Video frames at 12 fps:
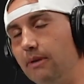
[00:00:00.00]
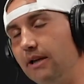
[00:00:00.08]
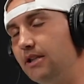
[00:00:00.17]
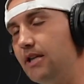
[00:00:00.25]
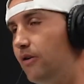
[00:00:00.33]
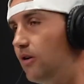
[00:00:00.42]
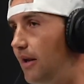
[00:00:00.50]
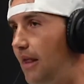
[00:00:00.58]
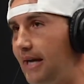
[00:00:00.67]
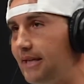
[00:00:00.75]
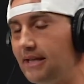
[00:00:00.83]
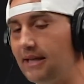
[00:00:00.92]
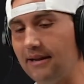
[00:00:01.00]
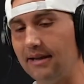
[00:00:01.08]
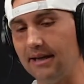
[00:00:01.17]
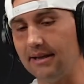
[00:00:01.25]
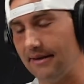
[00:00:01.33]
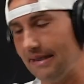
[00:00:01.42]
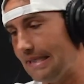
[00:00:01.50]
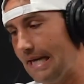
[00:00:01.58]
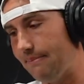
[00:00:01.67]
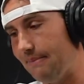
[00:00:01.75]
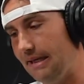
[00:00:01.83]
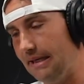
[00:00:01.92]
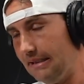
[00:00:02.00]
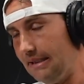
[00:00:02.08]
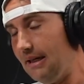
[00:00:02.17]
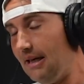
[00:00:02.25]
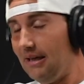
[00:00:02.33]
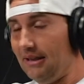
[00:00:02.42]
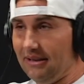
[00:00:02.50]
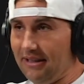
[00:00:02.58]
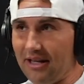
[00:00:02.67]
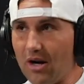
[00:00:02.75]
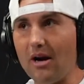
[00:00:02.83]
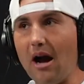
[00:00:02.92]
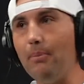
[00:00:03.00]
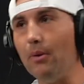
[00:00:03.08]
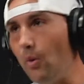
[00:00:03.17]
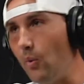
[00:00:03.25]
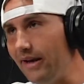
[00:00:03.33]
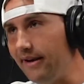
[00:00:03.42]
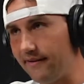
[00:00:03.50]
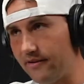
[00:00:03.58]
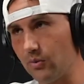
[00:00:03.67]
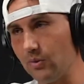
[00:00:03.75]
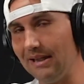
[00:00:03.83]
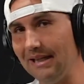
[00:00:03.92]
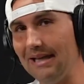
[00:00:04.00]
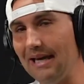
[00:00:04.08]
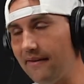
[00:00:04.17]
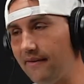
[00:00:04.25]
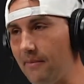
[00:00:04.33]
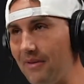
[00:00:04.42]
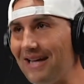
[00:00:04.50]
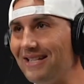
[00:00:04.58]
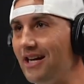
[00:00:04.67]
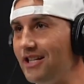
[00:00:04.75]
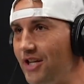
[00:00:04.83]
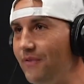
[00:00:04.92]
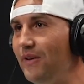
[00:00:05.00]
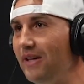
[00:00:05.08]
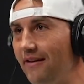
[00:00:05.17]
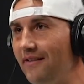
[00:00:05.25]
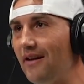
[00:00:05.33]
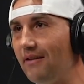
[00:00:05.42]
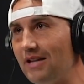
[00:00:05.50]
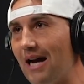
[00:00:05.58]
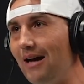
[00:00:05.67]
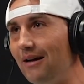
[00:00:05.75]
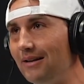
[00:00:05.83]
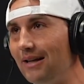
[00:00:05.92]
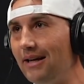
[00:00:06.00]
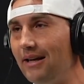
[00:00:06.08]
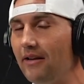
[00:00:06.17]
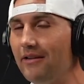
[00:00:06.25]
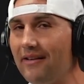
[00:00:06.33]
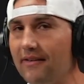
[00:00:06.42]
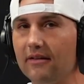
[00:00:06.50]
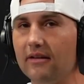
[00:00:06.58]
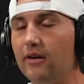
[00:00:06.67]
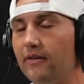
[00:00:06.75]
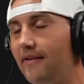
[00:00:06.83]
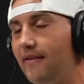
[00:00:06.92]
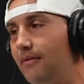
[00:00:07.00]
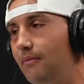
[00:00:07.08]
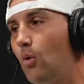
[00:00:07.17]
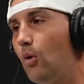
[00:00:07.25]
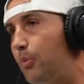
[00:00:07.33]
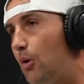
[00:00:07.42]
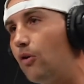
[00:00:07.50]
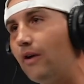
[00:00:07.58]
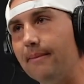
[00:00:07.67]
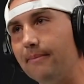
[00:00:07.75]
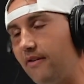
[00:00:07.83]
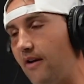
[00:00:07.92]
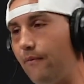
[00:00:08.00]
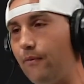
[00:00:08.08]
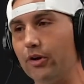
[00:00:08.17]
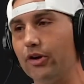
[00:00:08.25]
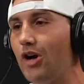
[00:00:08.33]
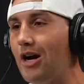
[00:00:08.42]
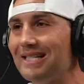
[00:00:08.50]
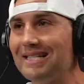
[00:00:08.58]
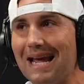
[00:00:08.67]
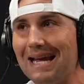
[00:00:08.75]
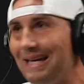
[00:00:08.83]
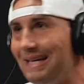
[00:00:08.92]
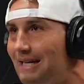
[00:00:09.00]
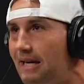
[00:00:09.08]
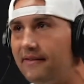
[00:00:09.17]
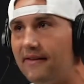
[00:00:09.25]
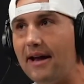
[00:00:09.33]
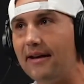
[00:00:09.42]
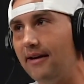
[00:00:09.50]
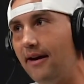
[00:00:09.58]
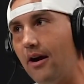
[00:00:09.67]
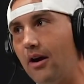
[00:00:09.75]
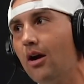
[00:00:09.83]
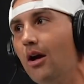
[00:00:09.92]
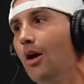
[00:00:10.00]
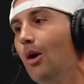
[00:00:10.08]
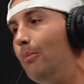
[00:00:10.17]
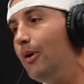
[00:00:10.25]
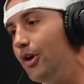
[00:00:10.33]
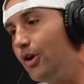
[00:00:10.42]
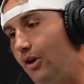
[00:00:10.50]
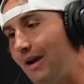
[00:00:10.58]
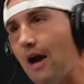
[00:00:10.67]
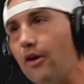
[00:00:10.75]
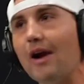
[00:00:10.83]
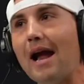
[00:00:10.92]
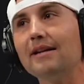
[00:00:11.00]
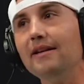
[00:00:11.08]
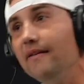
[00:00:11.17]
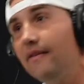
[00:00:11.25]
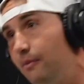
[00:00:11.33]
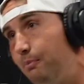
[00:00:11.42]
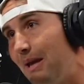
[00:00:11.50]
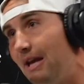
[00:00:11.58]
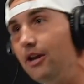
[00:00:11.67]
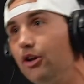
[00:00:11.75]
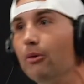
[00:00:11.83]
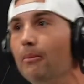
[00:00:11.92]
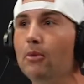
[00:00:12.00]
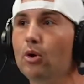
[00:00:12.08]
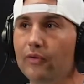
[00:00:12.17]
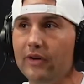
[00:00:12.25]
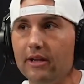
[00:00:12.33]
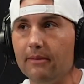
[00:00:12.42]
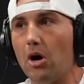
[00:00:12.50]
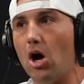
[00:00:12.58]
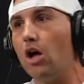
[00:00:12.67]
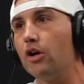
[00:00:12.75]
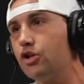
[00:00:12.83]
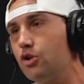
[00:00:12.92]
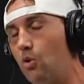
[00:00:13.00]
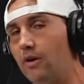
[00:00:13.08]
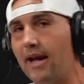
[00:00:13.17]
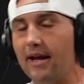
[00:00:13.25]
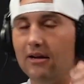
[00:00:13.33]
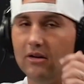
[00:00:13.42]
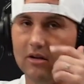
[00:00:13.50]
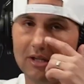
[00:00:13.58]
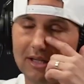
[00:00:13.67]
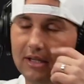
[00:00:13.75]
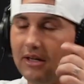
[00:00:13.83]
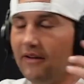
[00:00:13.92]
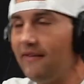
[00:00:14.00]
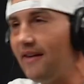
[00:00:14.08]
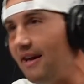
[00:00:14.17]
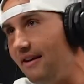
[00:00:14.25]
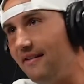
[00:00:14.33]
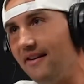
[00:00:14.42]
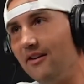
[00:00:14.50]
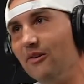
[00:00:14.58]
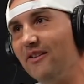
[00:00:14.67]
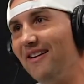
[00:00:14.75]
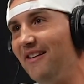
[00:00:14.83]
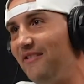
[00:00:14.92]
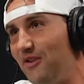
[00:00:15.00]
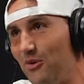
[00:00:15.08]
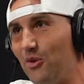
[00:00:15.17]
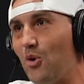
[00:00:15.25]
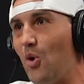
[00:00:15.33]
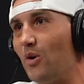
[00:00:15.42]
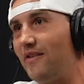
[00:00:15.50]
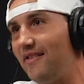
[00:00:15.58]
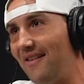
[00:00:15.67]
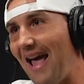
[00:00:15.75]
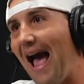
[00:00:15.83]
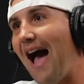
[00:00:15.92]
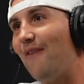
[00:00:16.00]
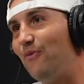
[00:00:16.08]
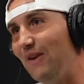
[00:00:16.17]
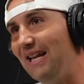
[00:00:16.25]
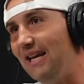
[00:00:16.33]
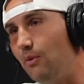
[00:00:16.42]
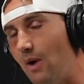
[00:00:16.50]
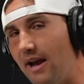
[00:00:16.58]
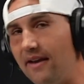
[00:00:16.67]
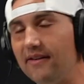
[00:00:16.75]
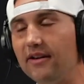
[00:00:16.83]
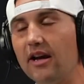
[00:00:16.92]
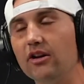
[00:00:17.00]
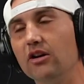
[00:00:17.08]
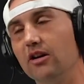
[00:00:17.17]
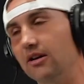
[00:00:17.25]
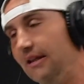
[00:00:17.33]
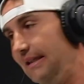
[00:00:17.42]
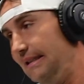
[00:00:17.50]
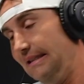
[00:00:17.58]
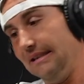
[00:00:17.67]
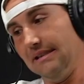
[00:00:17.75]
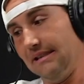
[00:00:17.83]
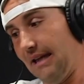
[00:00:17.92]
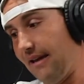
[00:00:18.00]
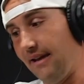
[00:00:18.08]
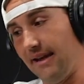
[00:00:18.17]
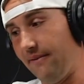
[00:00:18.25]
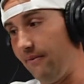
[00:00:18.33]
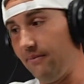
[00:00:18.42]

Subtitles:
But in general, I liked it. I think it's going to take me, a couple of weeks to really get some of that touchy-feely stuff dialed in. And that's more program stuff where you're not just taking dinks out of the air, but you're counteracting spin. You're moving the ball, short angle, skinny singles against you. The court's half anyways. And you're, I think,